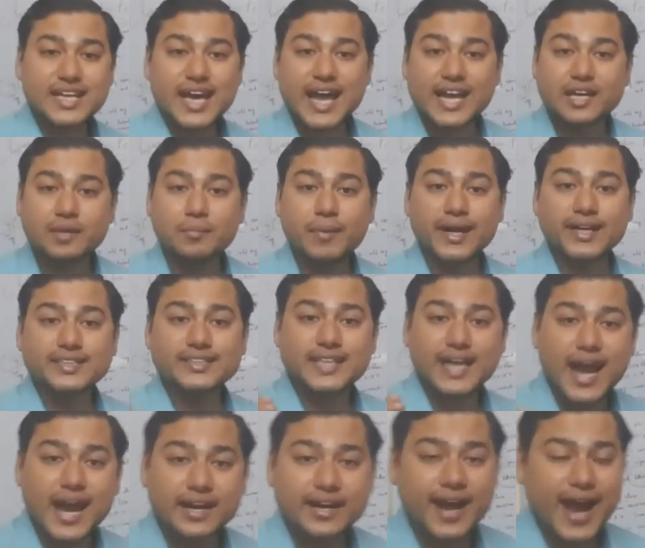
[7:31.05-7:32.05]
elements,
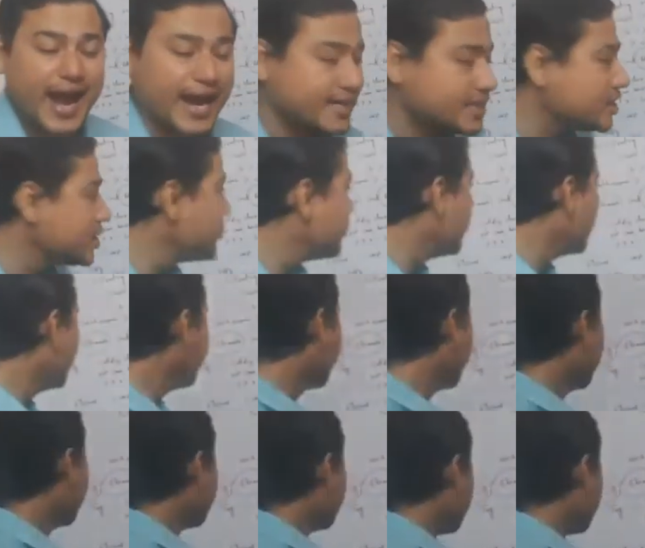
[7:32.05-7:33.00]
and attribute.